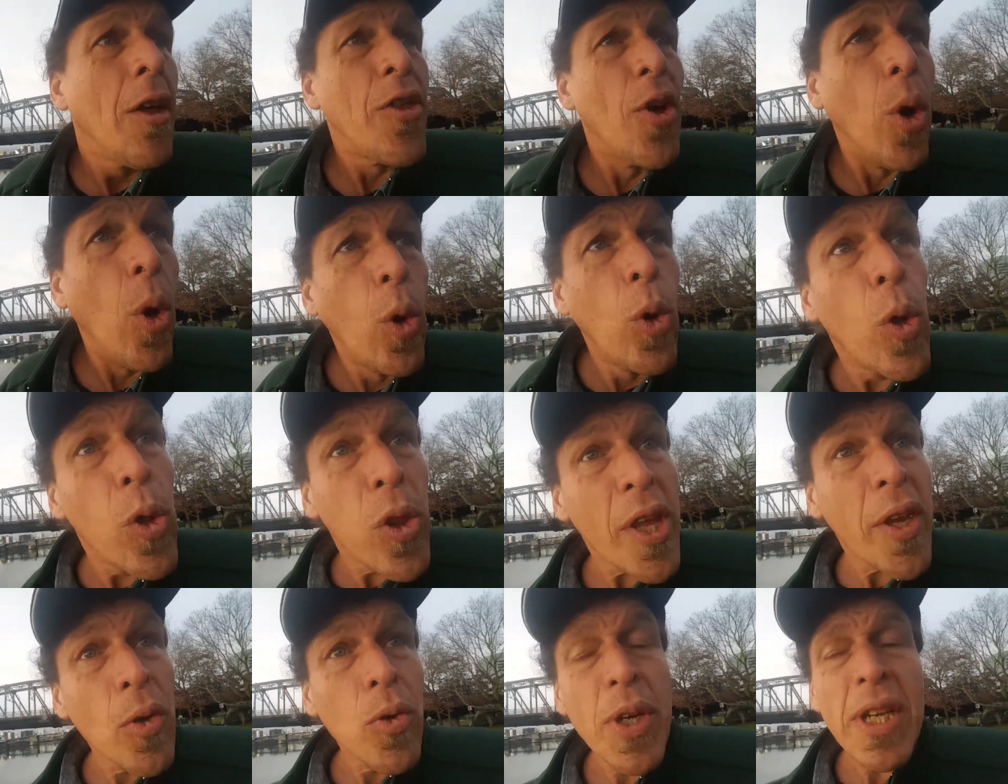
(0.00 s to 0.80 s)
The
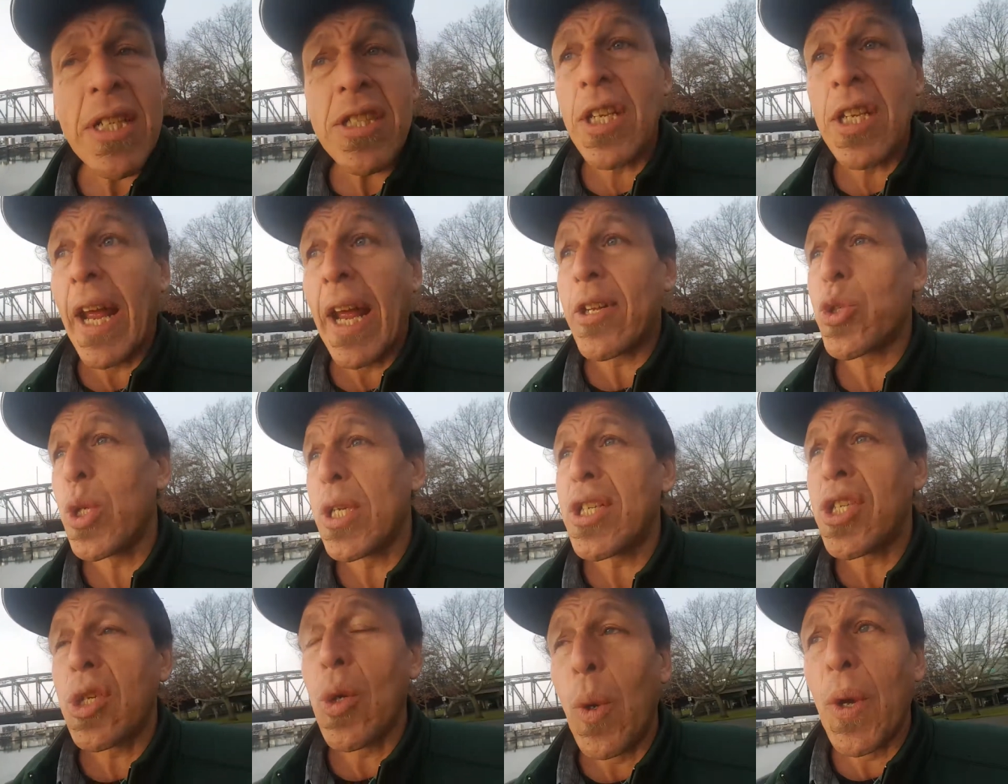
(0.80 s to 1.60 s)
only reason I
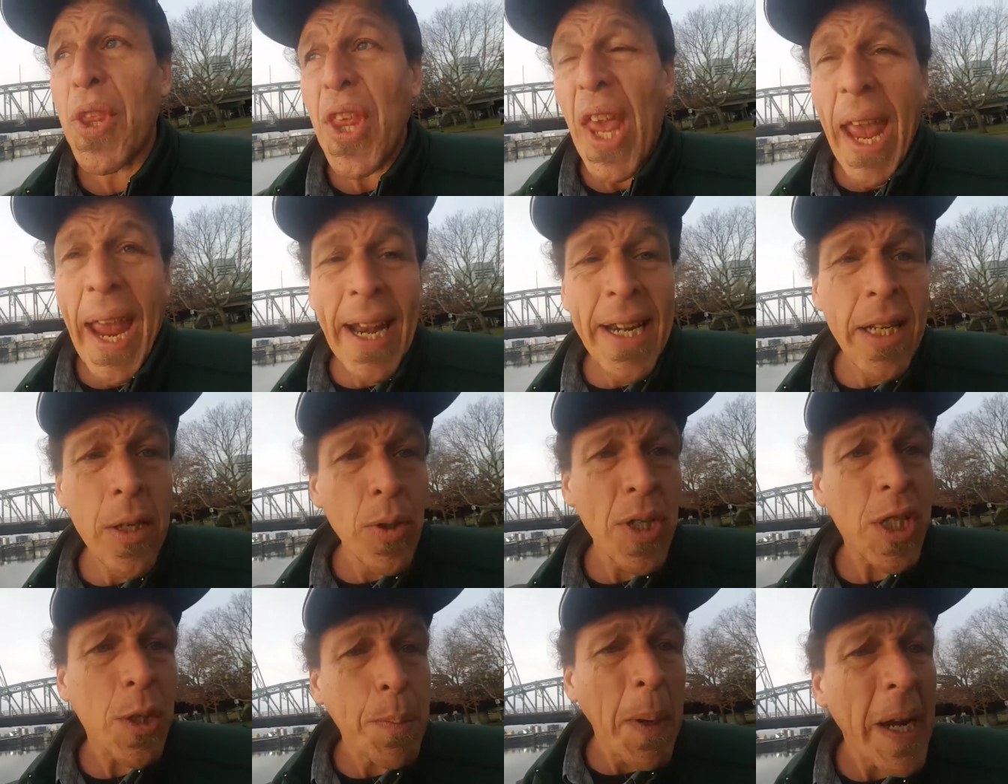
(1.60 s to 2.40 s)
treat you with
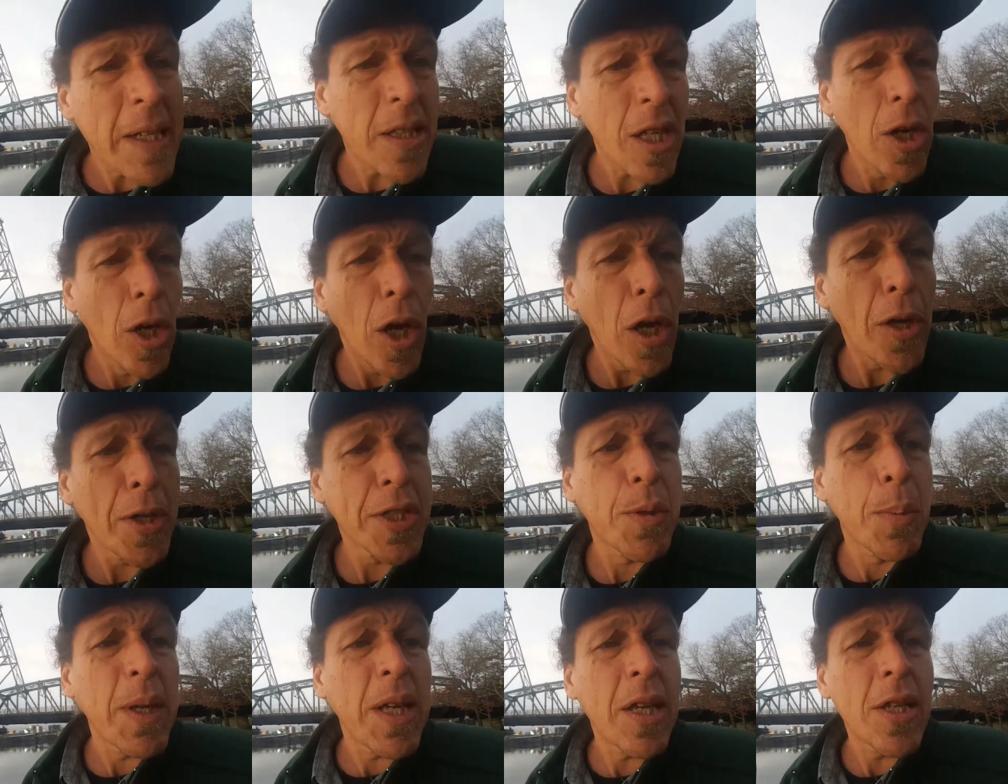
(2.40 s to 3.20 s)
any respect at all
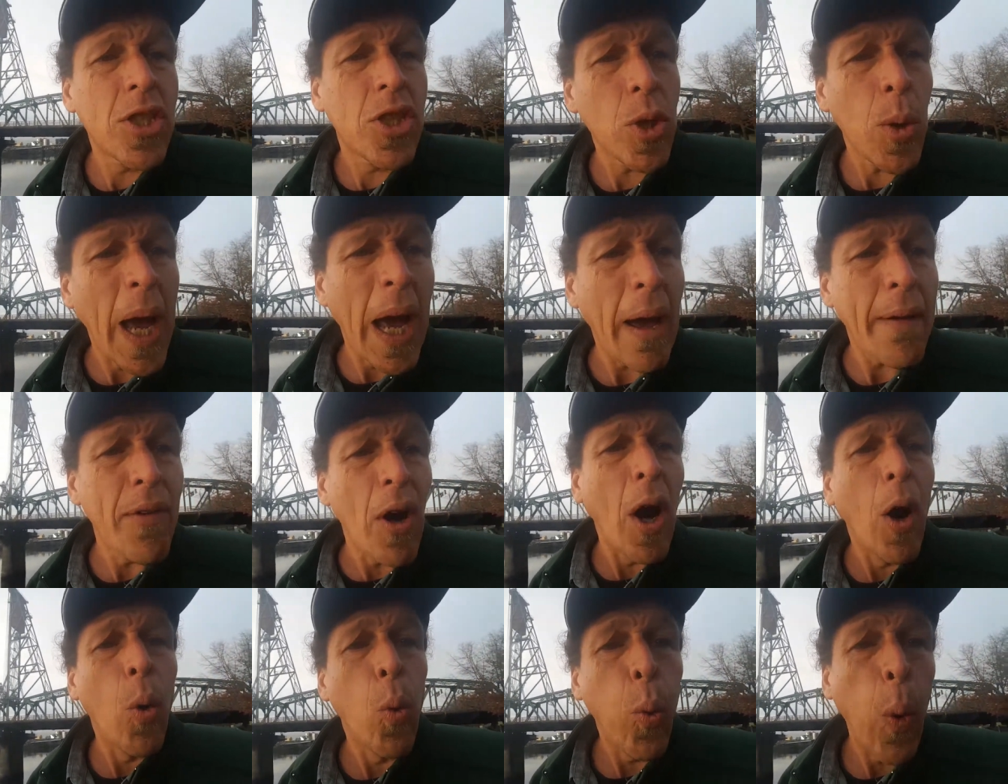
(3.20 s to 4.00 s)
is because you
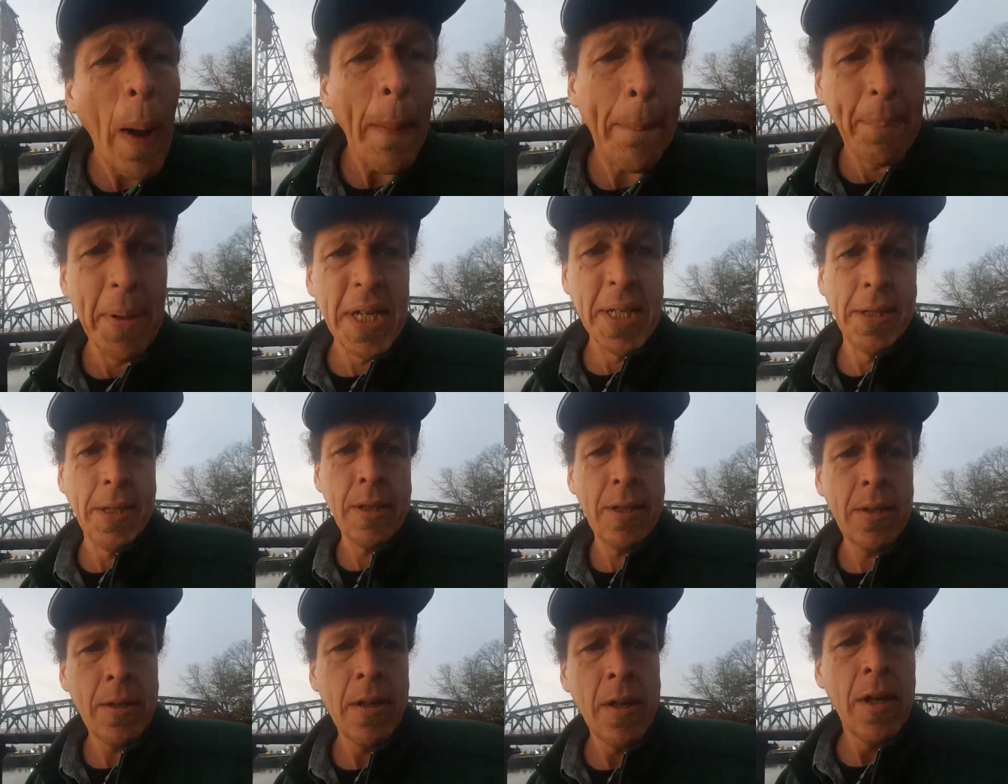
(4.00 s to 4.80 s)
have a weapon.
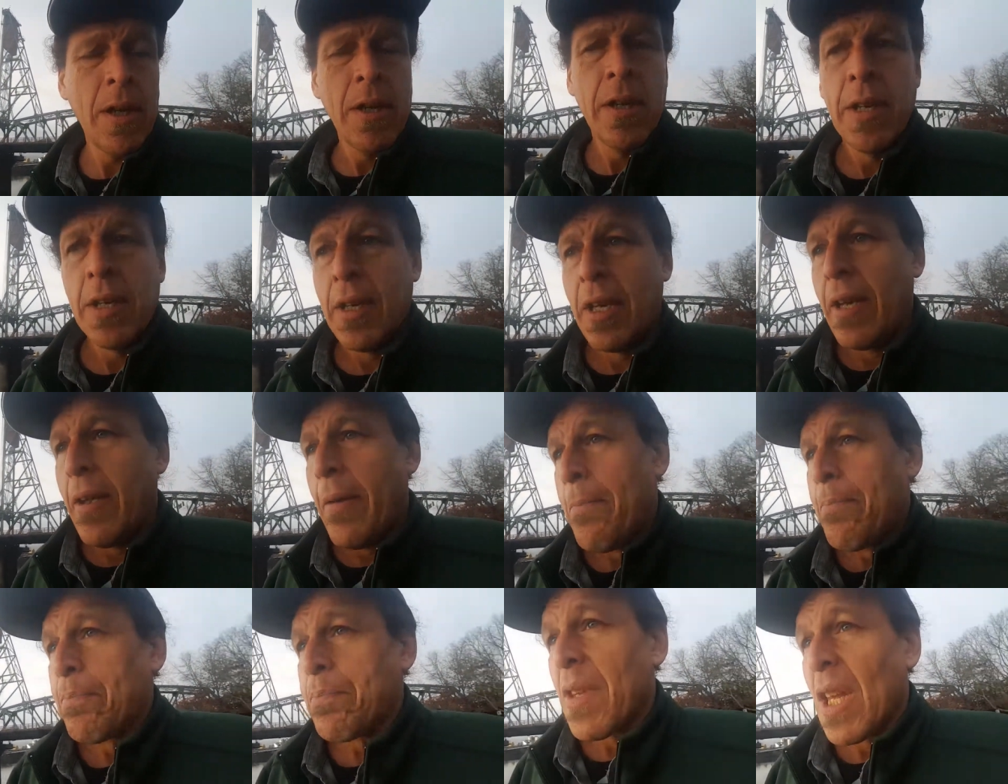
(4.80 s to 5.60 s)

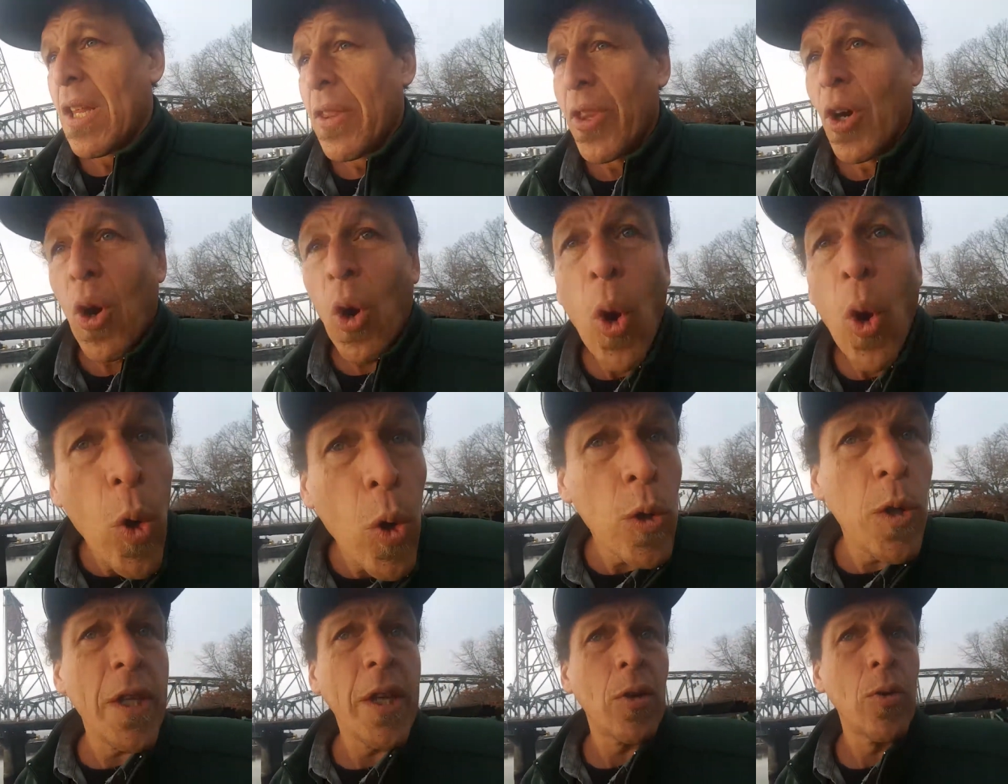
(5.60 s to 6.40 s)
The
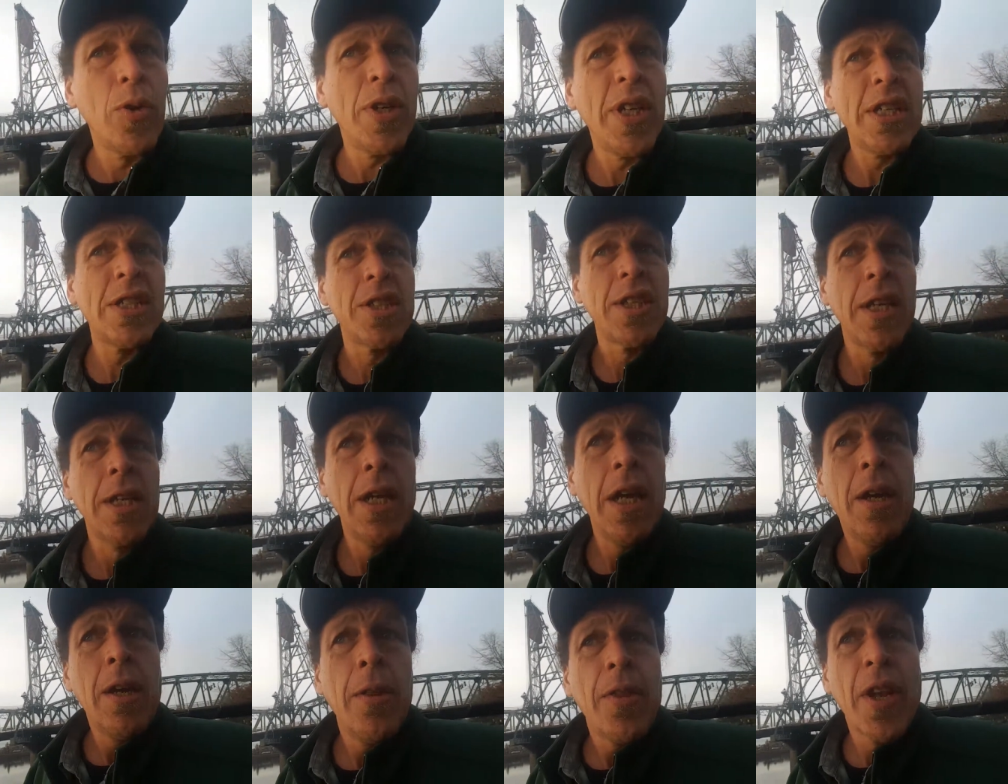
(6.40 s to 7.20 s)
only
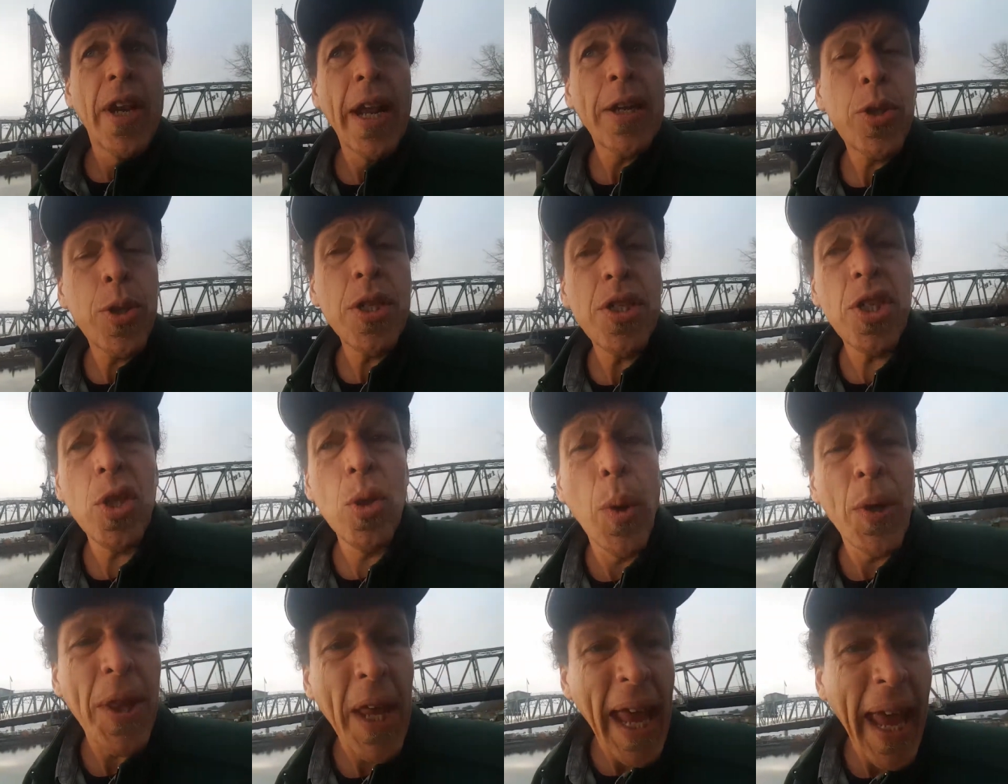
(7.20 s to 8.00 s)
reason that I treat
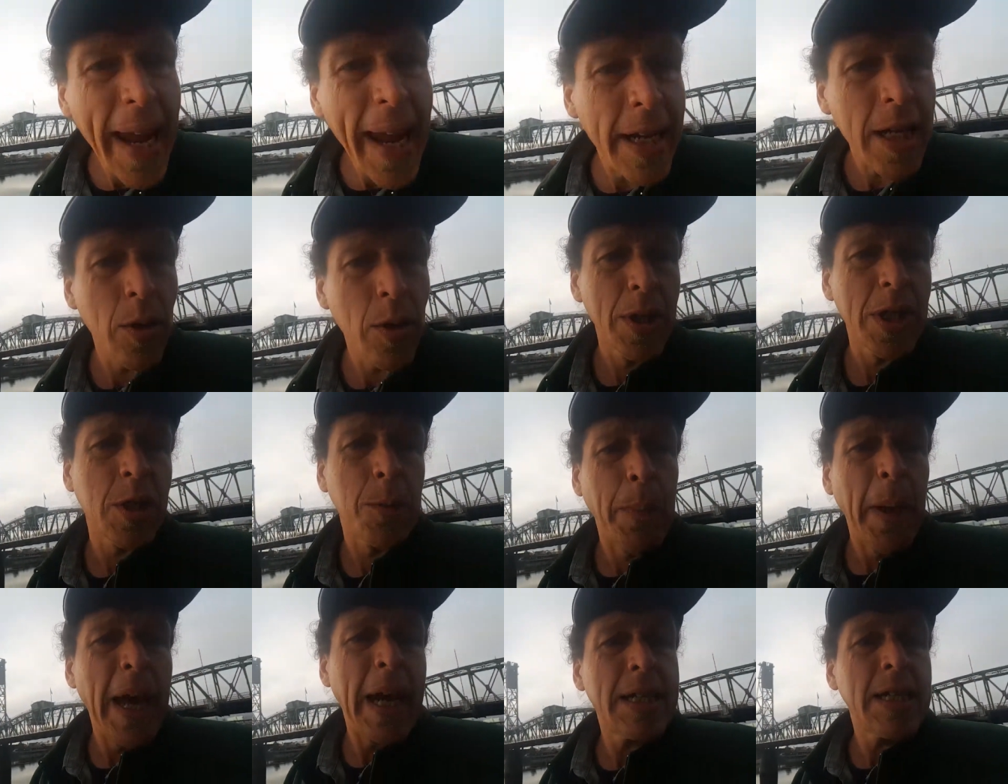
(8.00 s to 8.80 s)
you with any
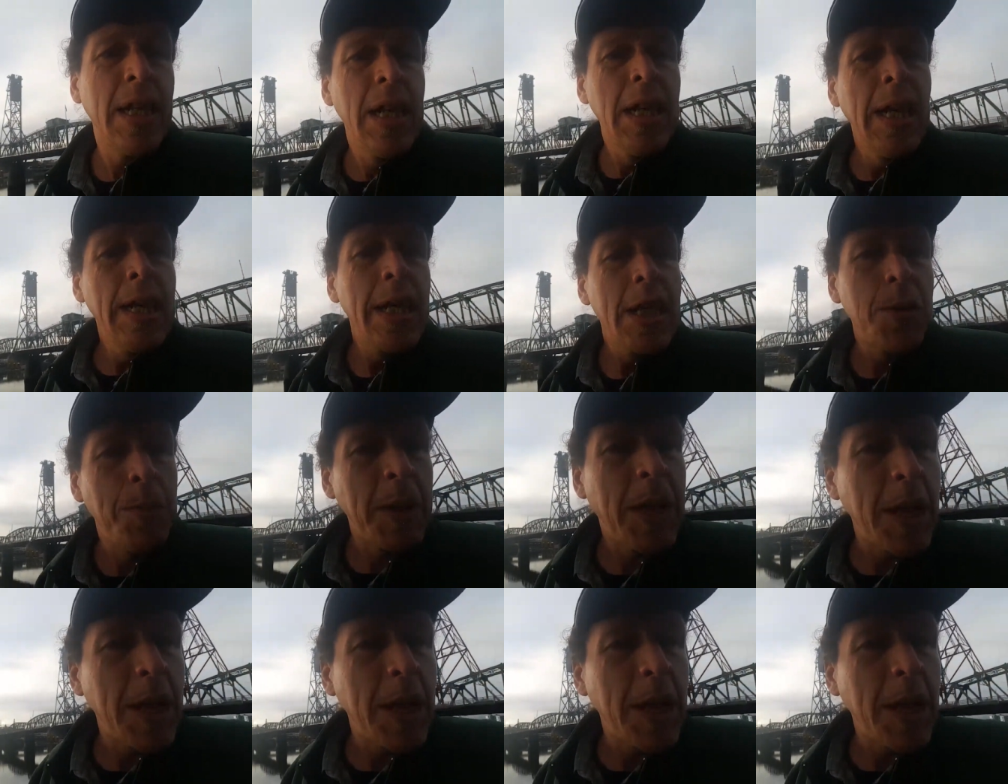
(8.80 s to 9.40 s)
respect is